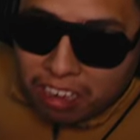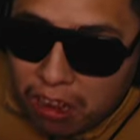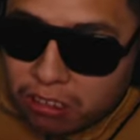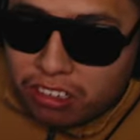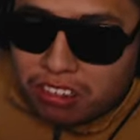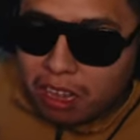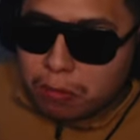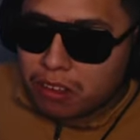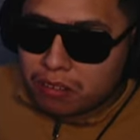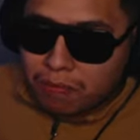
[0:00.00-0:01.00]
Challenge
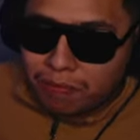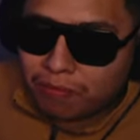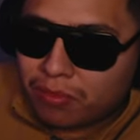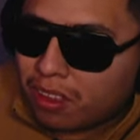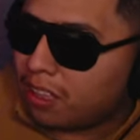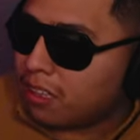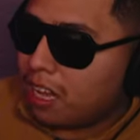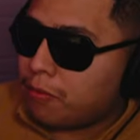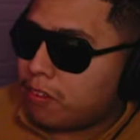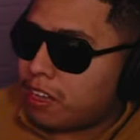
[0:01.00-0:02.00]
accepted.
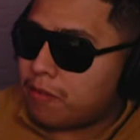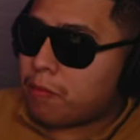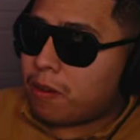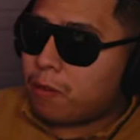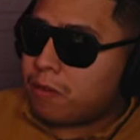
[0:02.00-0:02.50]
Life or death, bro.